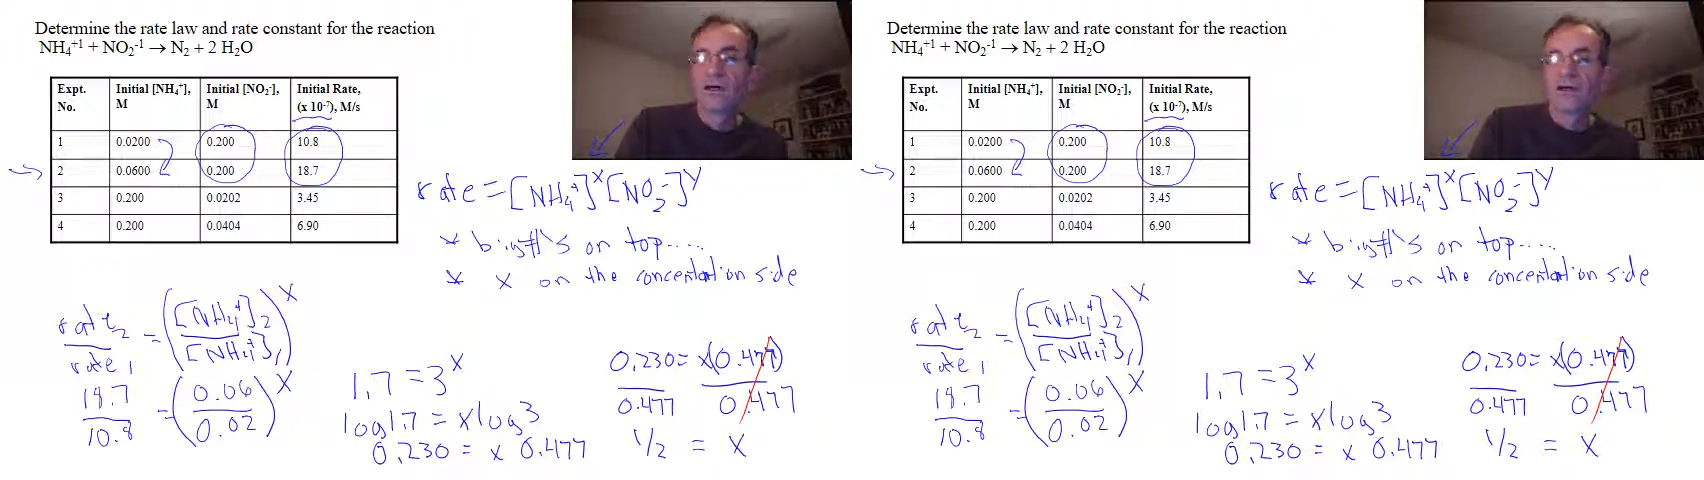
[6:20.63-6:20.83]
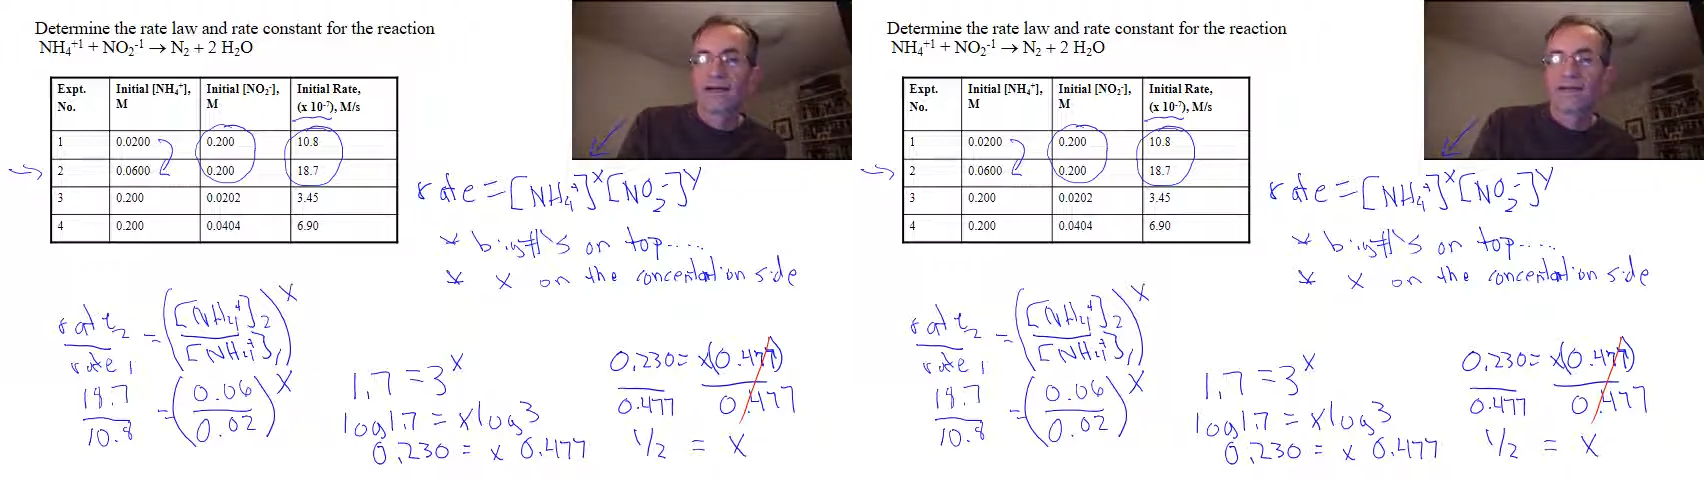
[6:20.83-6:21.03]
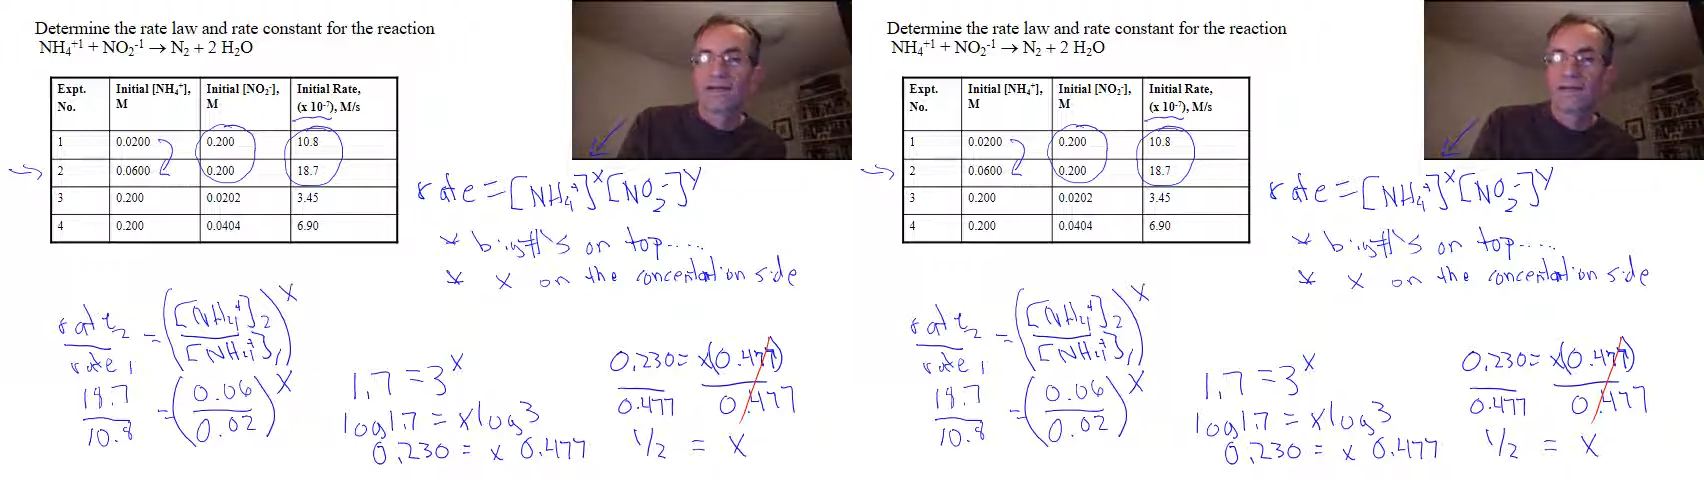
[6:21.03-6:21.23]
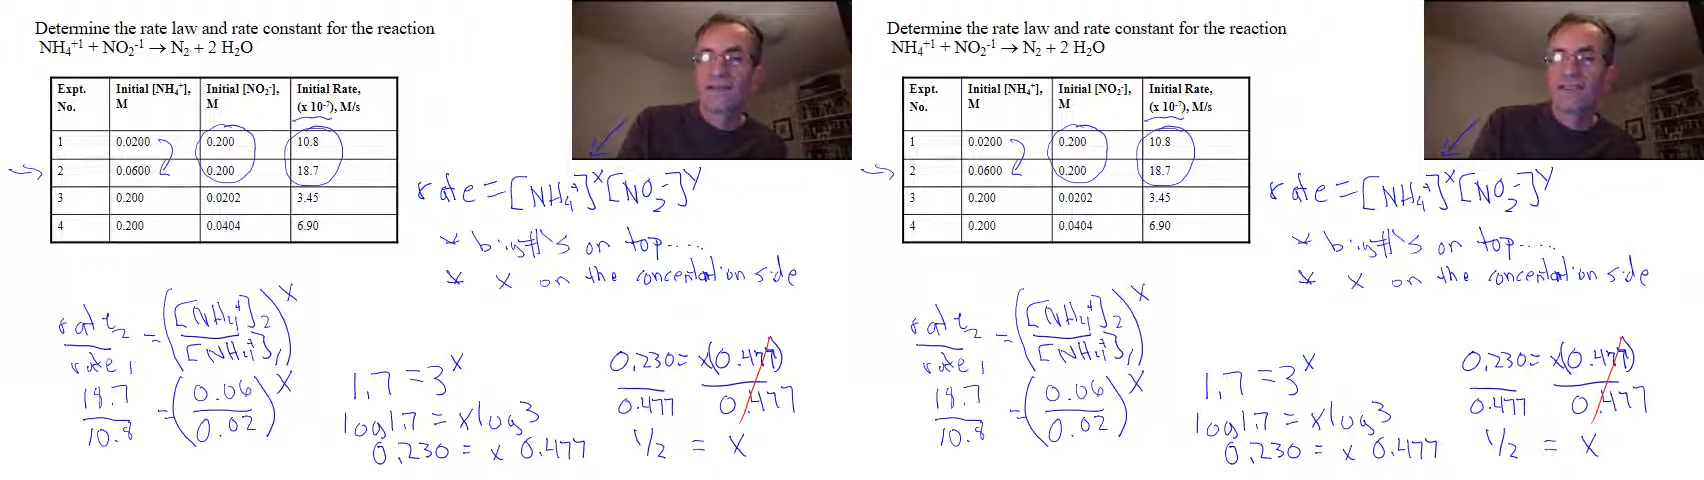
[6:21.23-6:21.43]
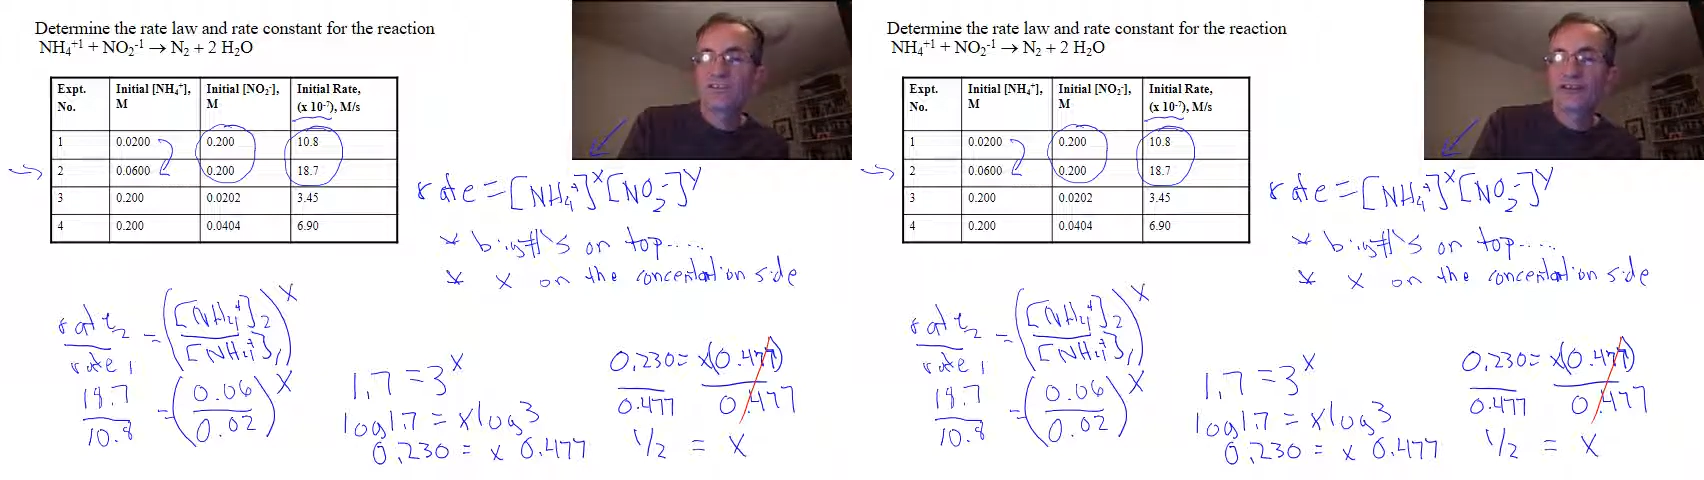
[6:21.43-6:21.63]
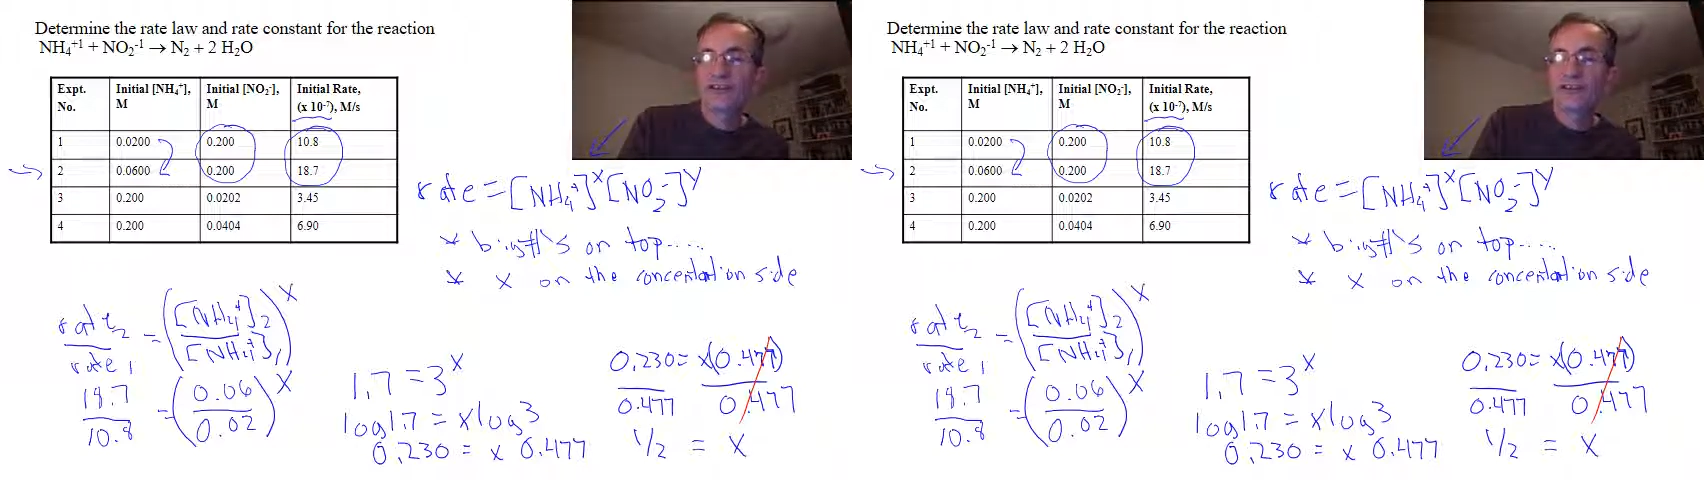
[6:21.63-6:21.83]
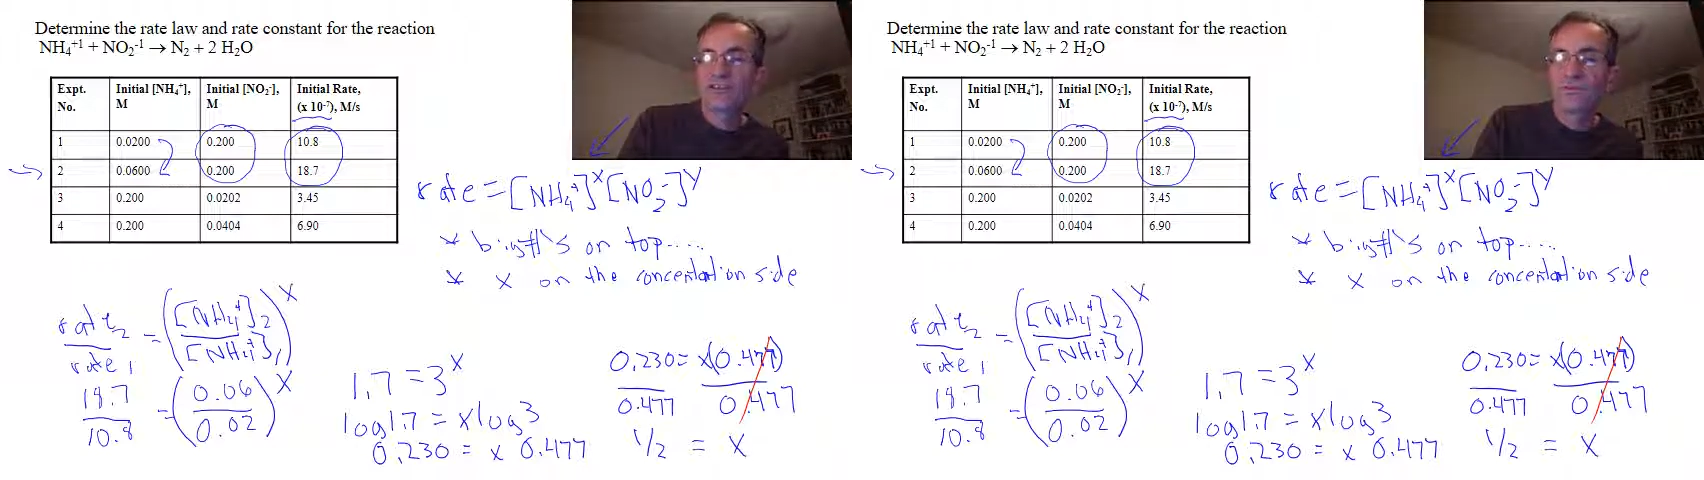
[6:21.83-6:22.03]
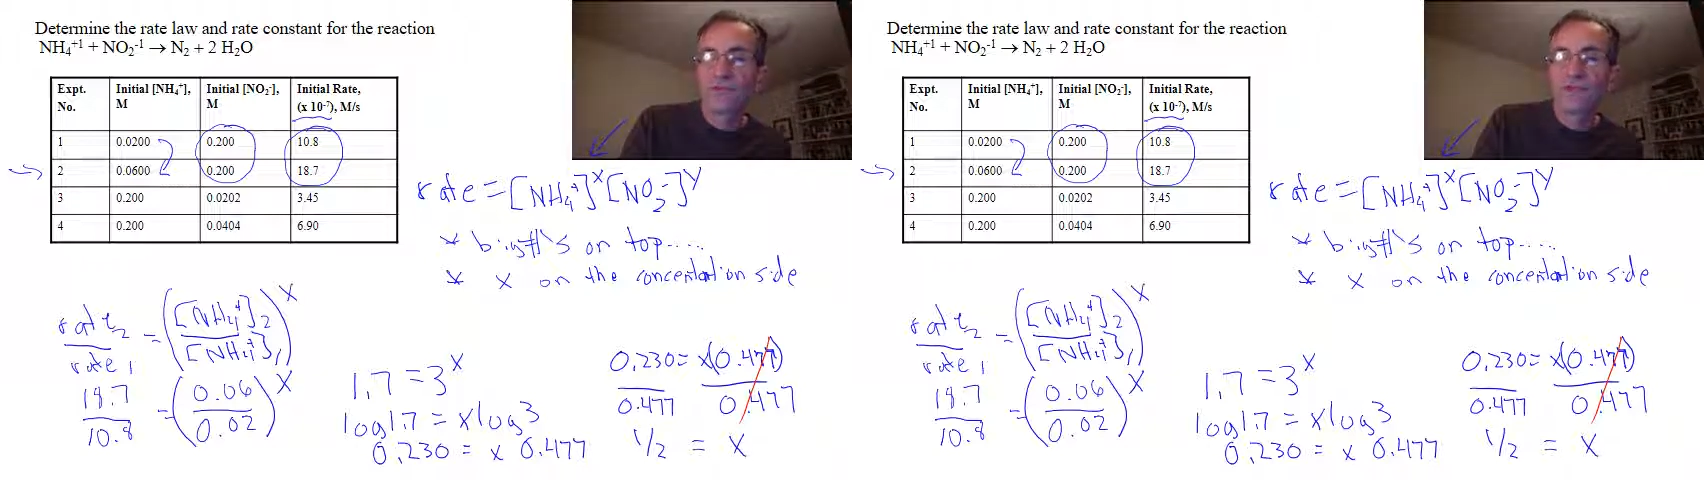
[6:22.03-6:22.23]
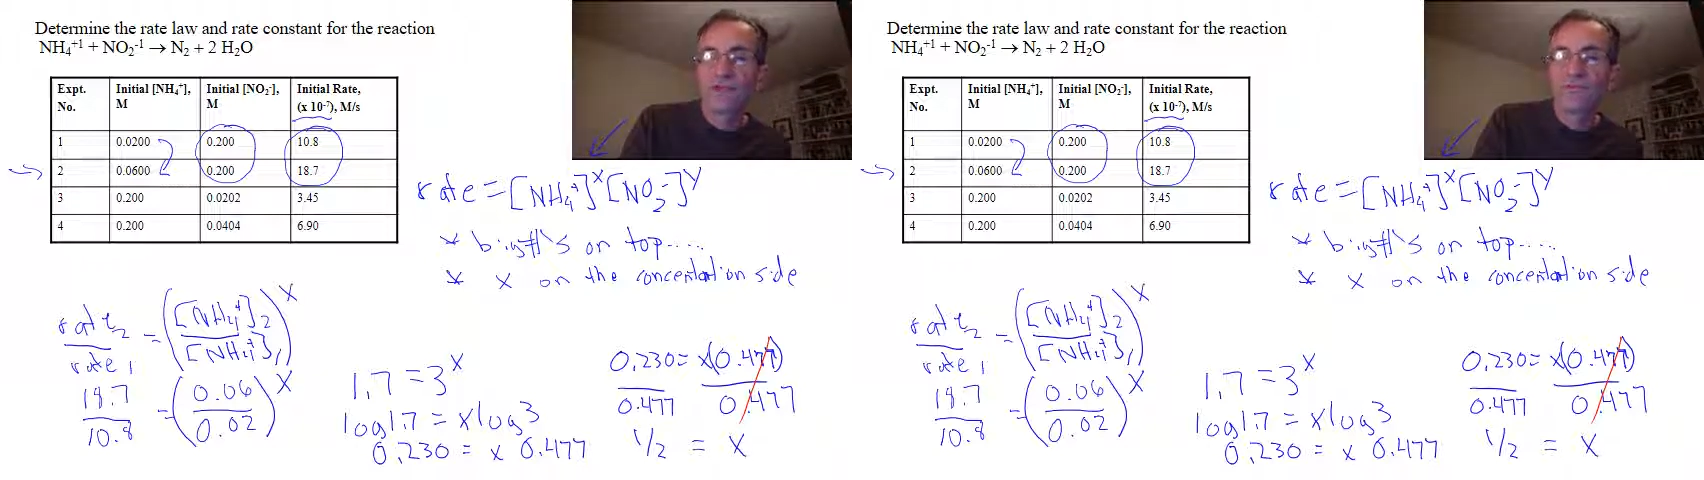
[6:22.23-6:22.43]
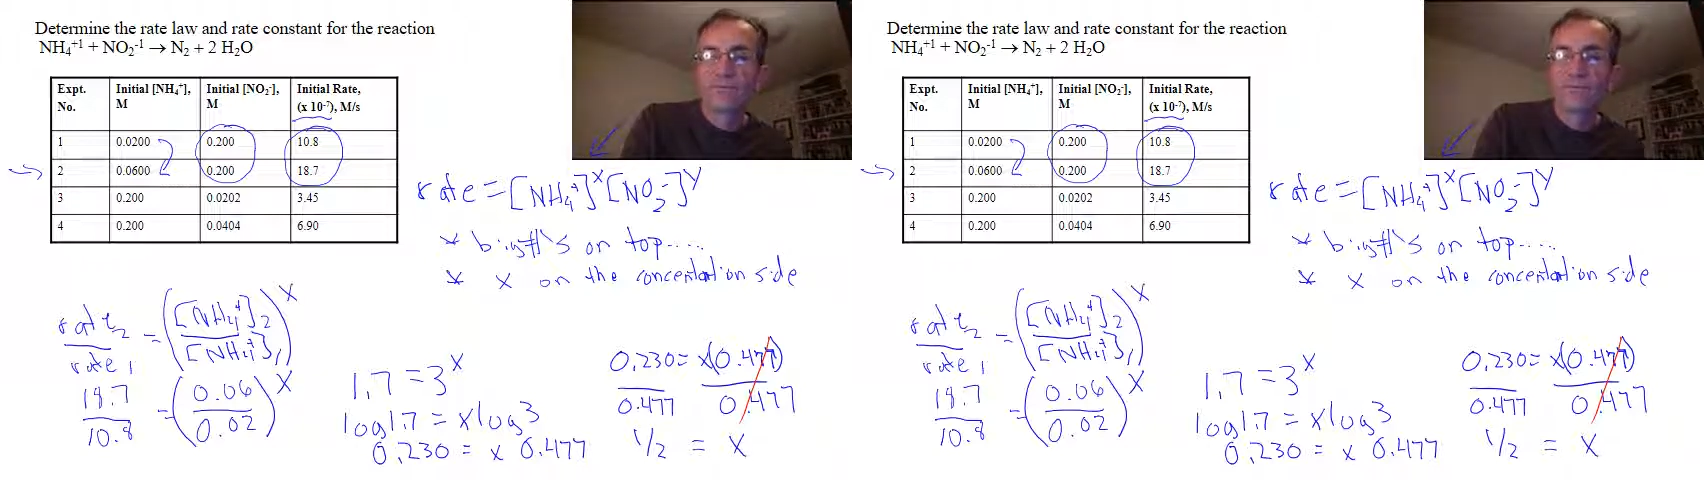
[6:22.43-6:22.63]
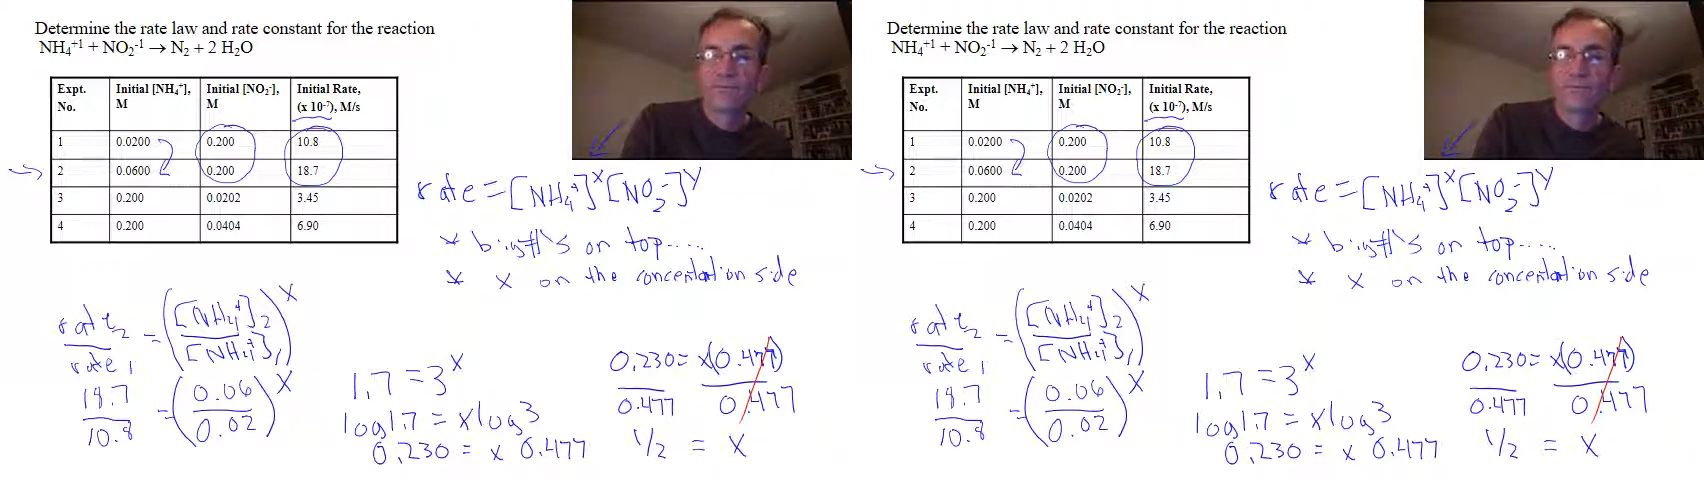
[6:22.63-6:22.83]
All right, so that means my exponent